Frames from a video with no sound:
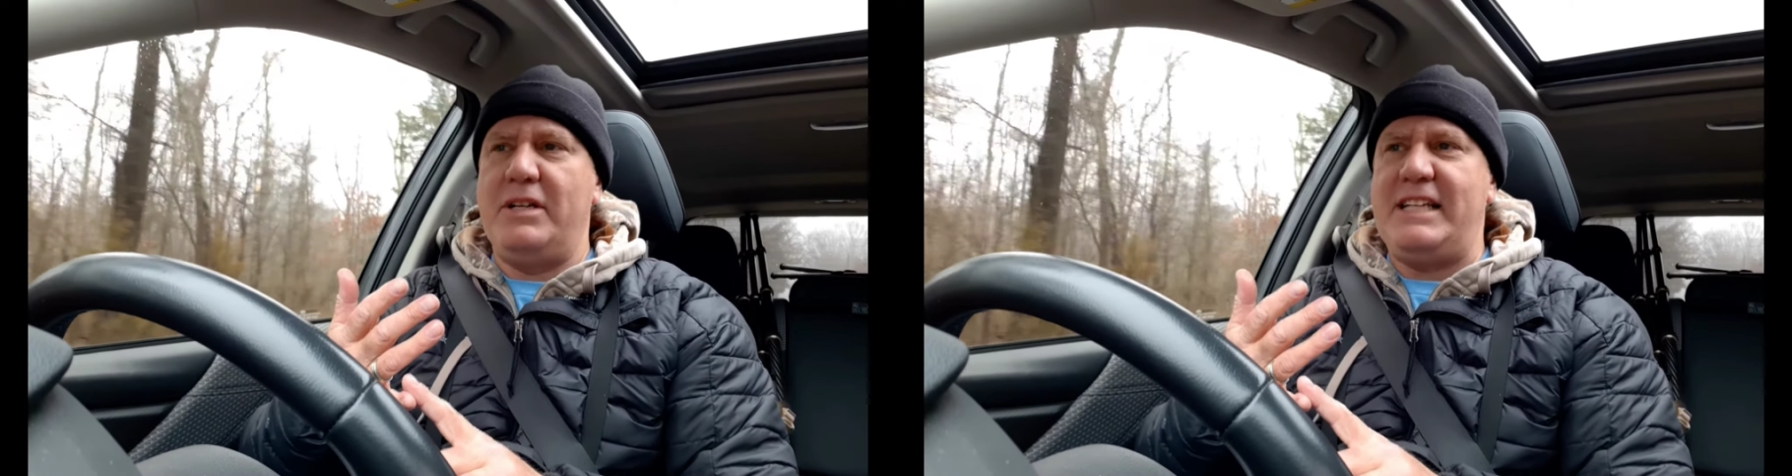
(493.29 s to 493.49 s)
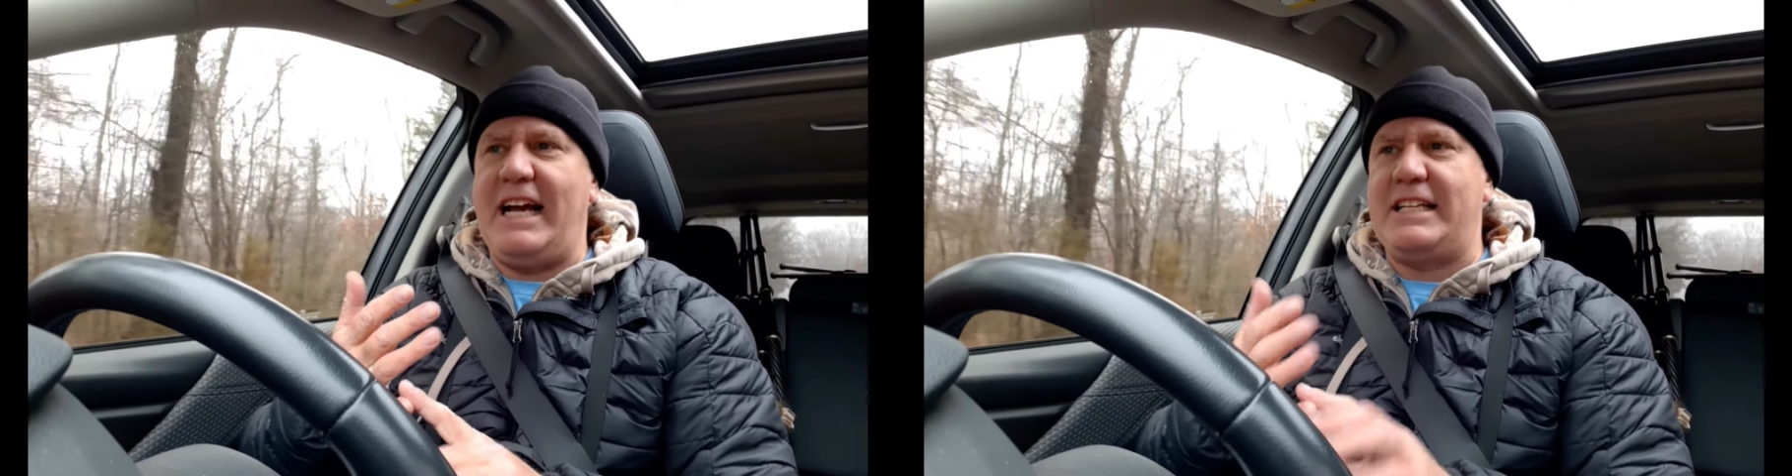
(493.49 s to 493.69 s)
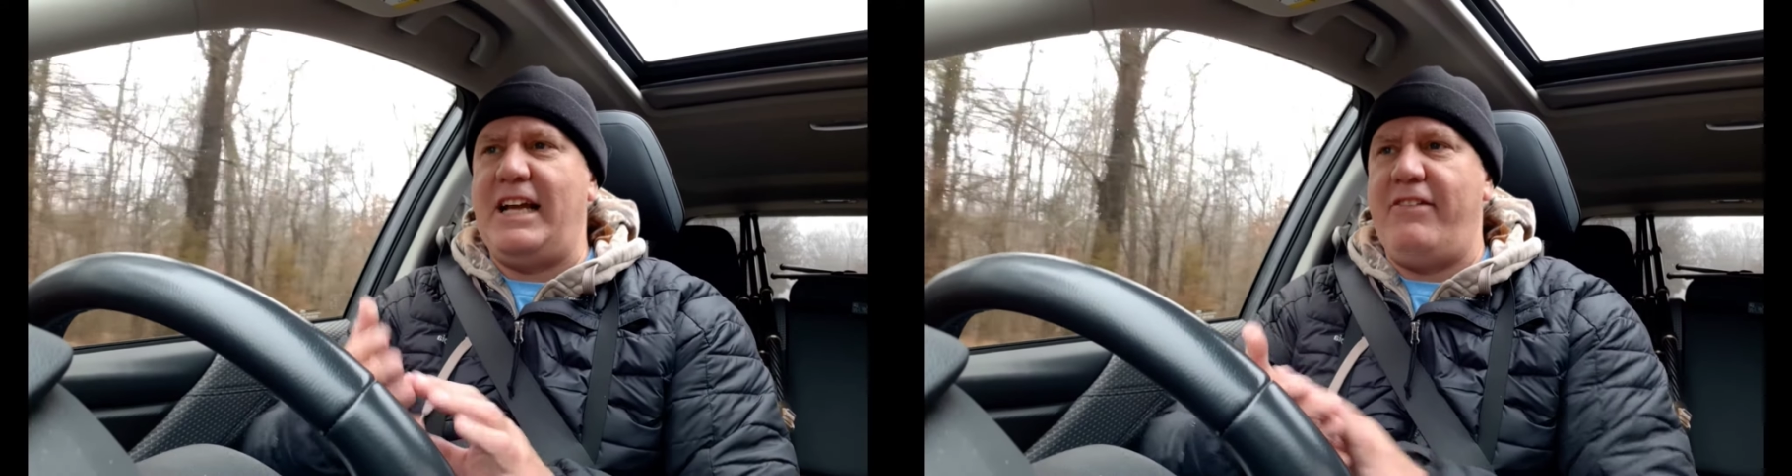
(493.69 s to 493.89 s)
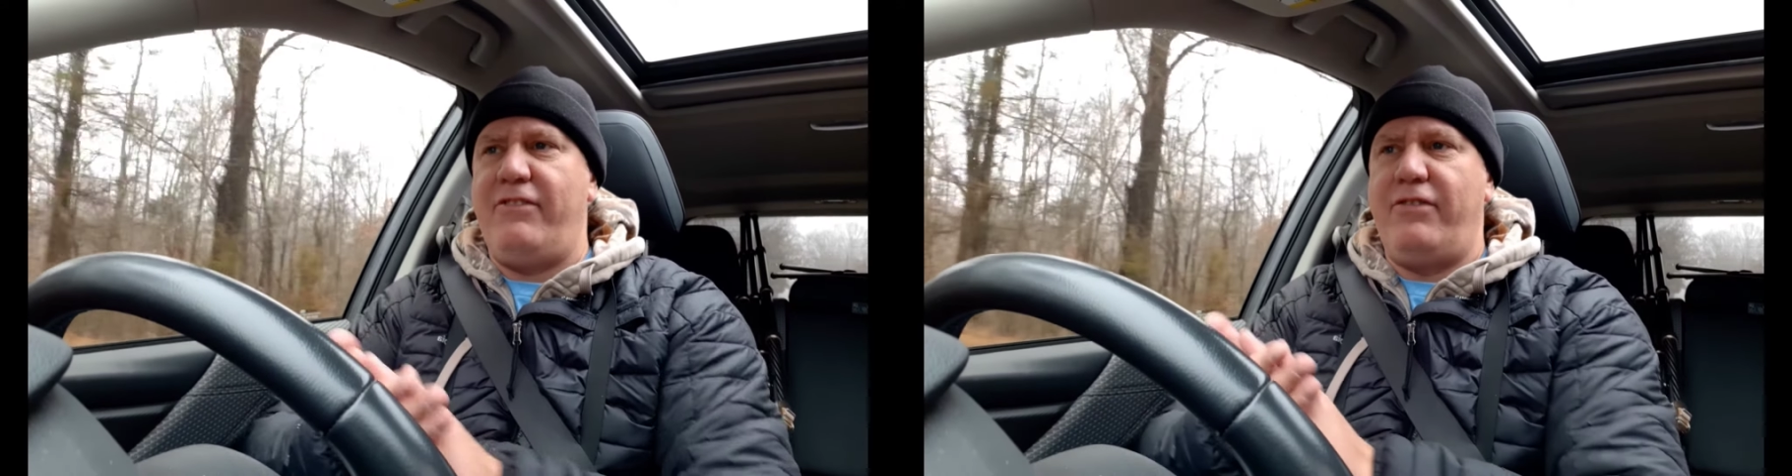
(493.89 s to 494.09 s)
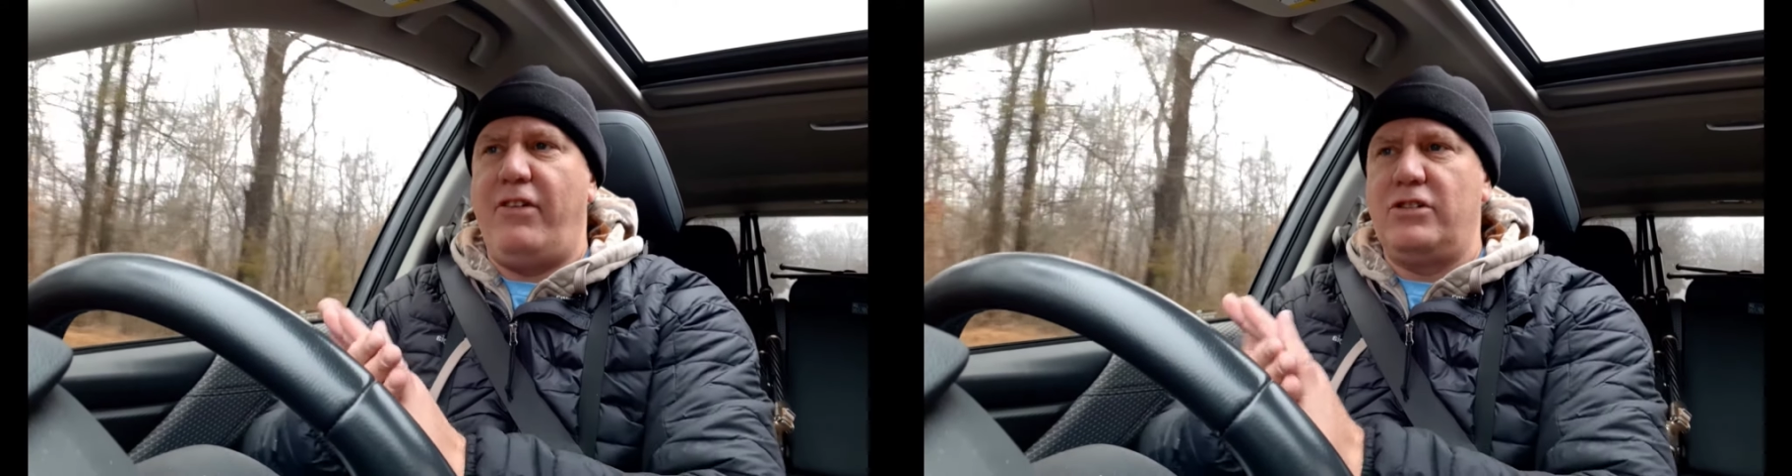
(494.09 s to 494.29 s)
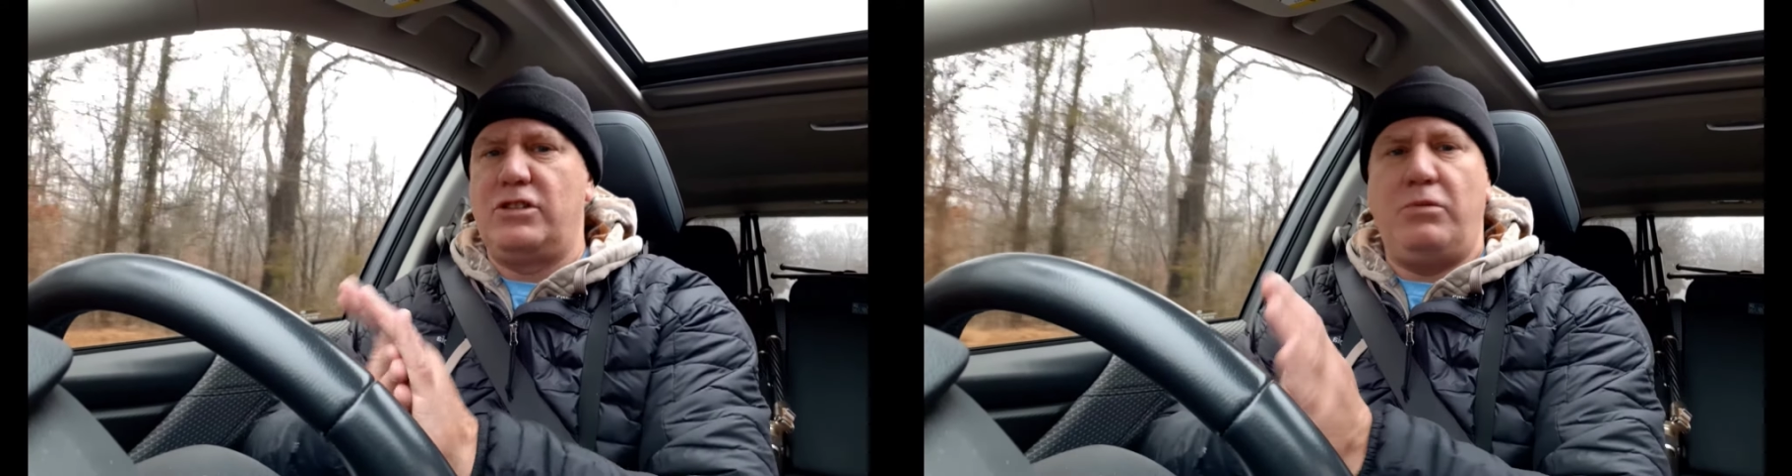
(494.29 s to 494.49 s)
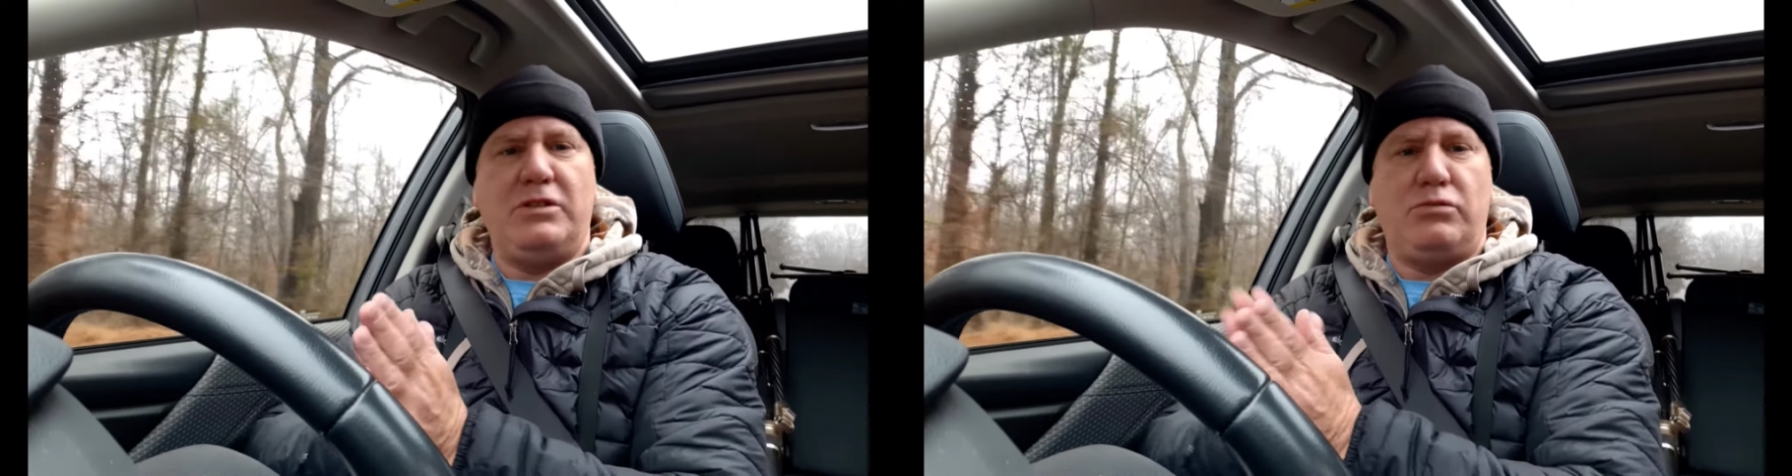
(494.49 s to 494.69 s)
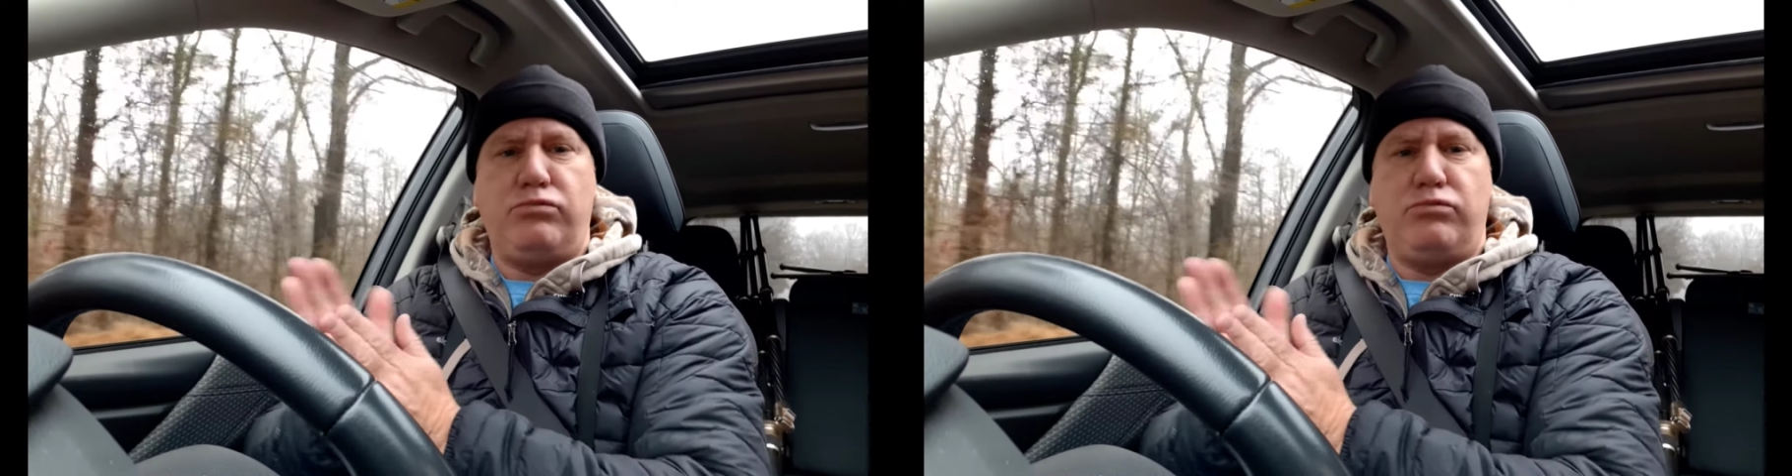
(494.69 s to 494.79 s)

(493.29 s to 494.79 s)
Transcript: attack that vulture was